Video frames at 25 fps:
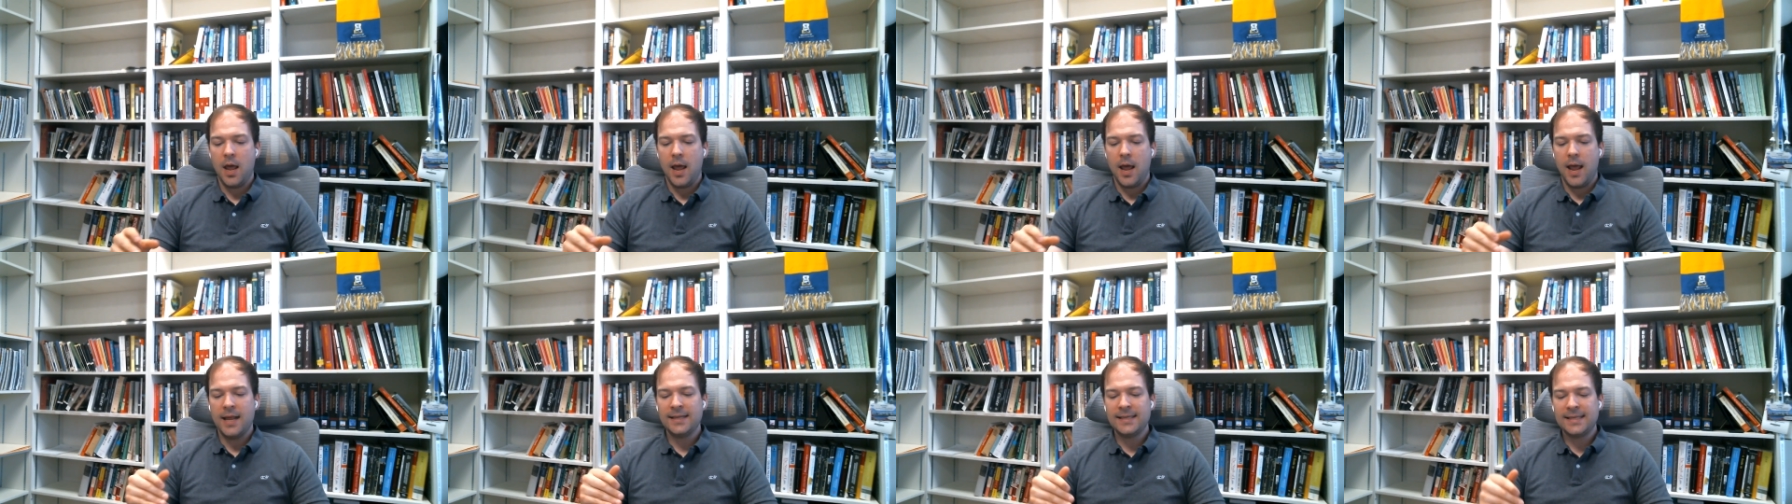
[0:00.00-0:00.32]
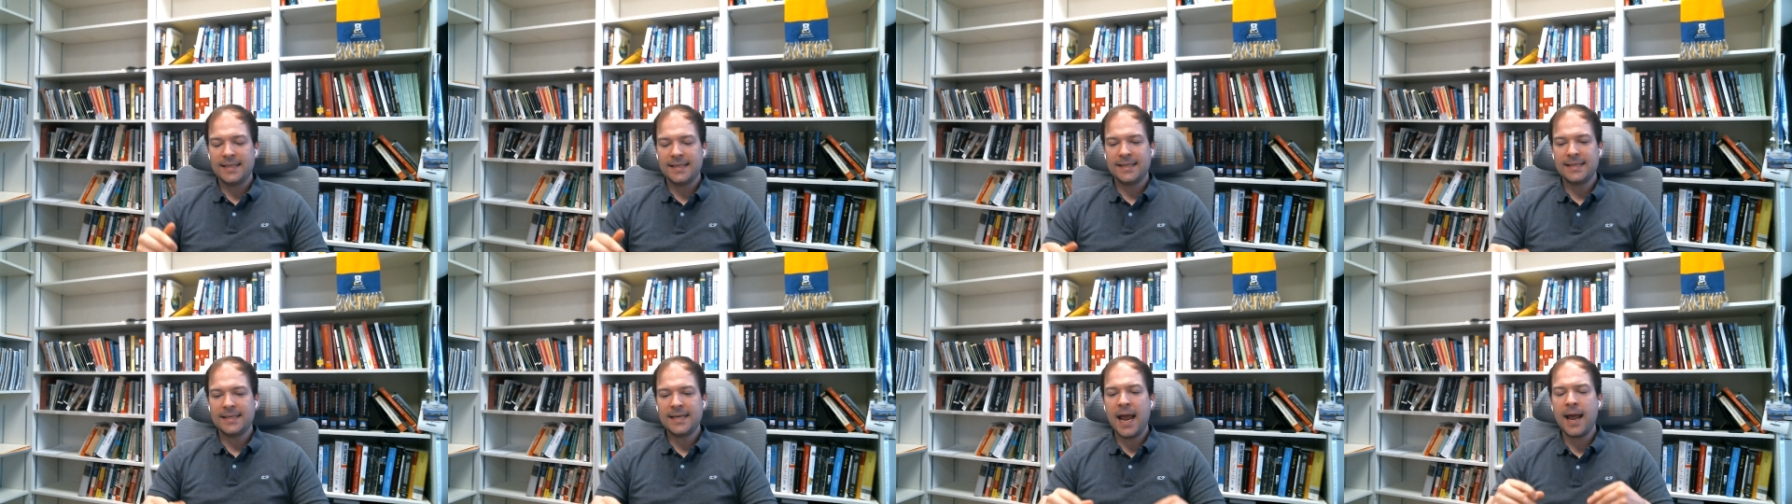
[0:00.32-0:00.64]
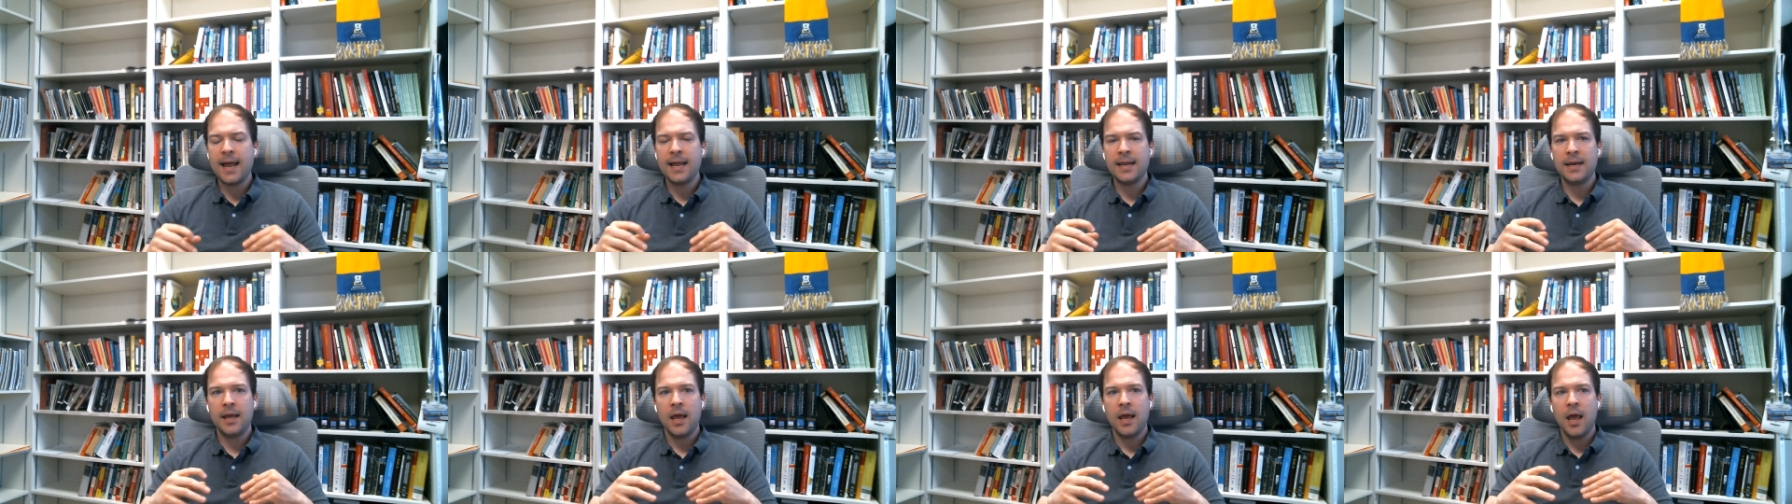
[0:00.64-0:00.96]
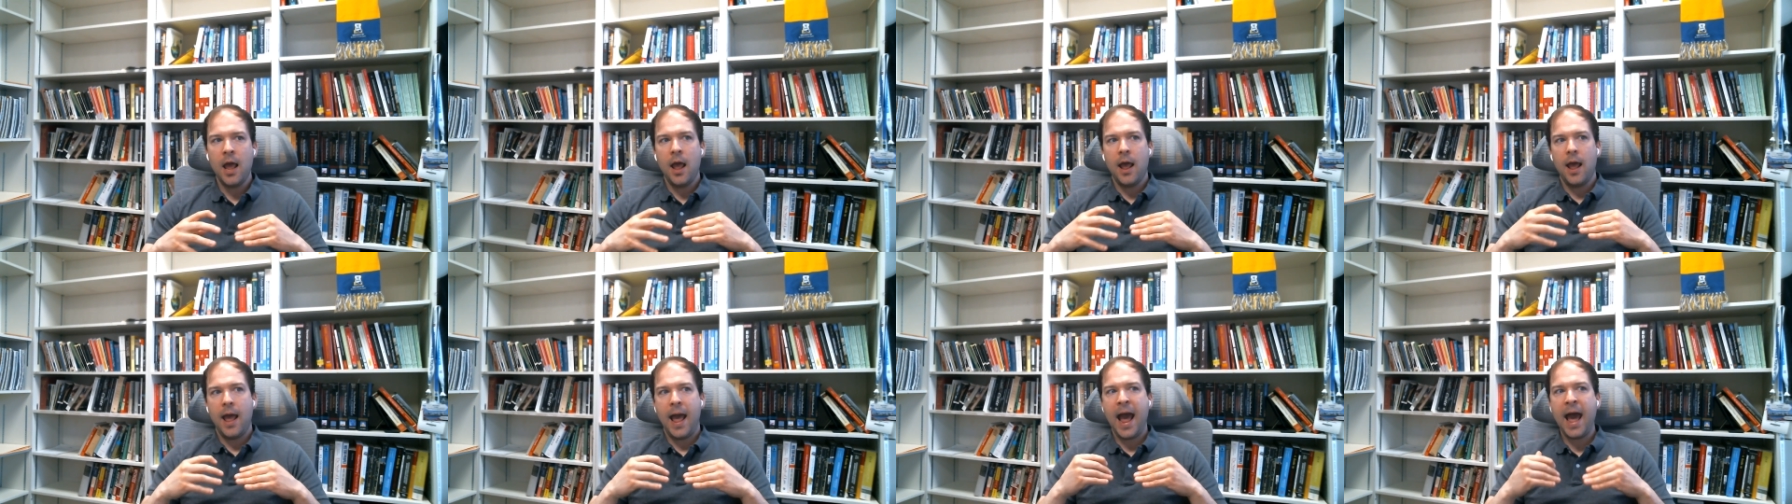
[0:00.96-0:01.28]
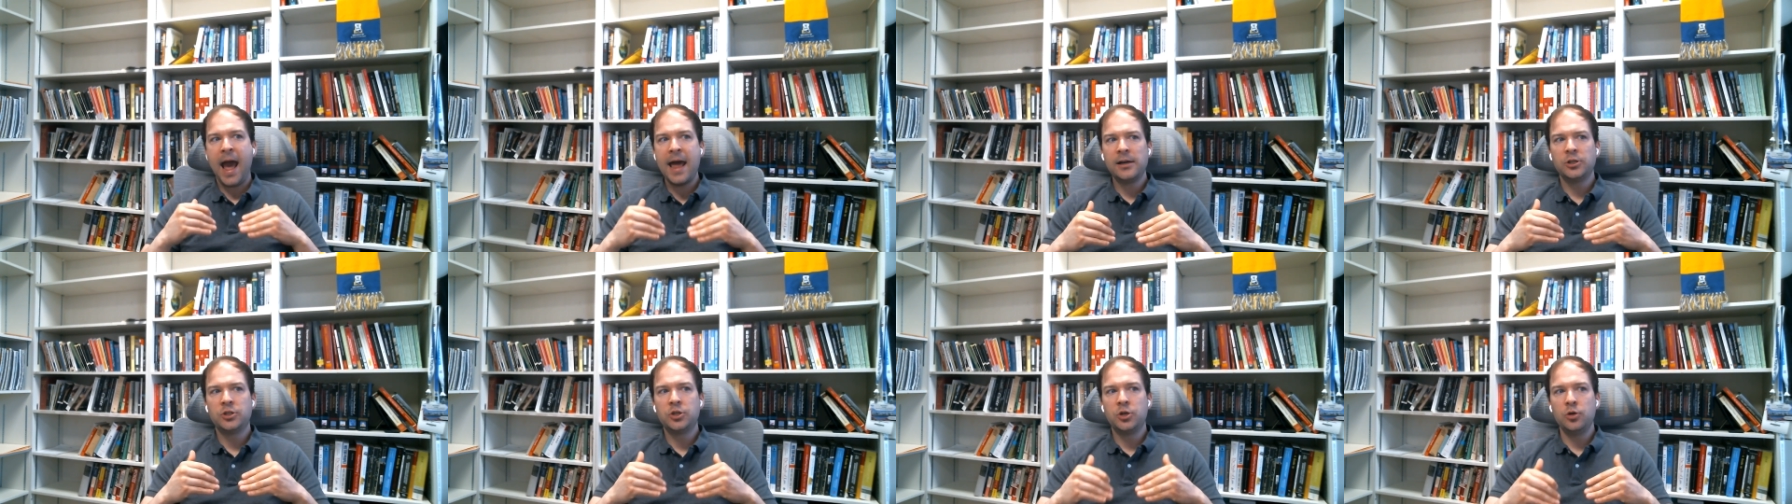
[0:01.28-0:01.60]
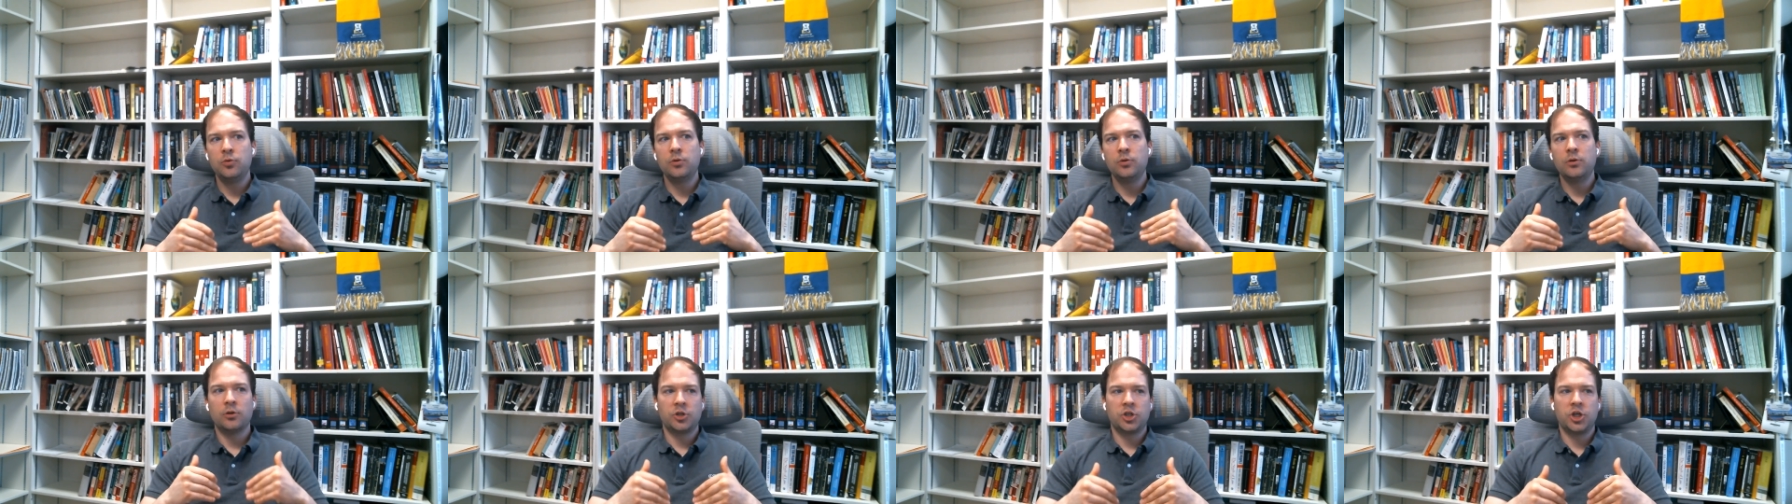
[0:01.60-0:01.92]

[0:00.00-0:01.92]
Instead, attitudinal